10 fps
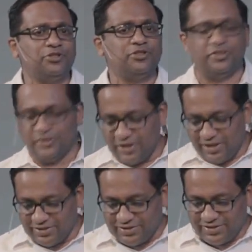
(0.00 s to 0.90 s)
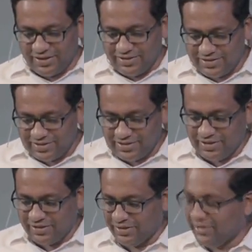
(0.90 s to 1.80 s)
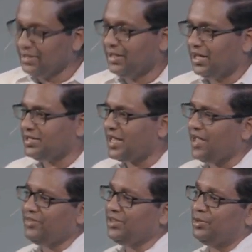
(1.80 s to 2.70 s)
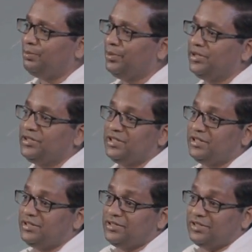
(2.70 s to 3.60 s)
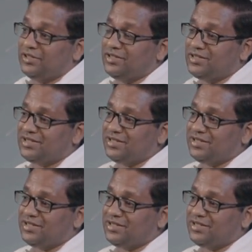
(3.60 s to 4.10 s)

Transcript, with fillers: as having the ability to conceive and give birth.